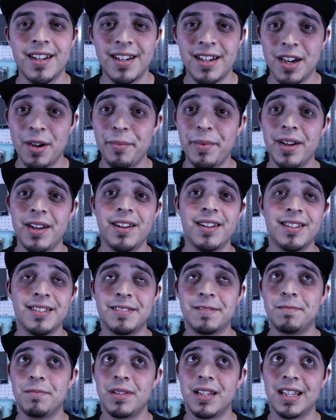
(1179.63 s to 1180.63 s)
coming
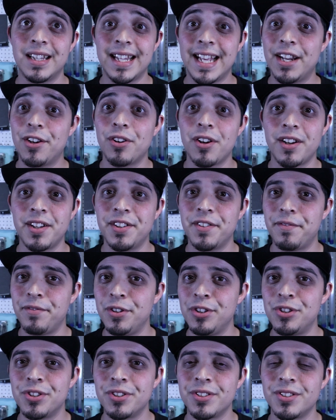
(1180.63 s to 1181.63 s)
later on in the
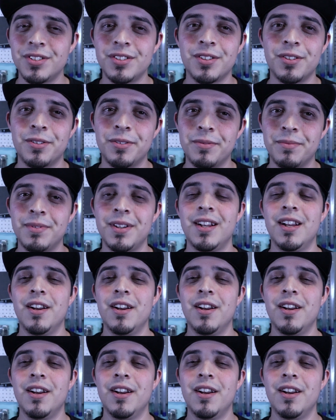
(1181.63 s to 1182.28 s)
future, so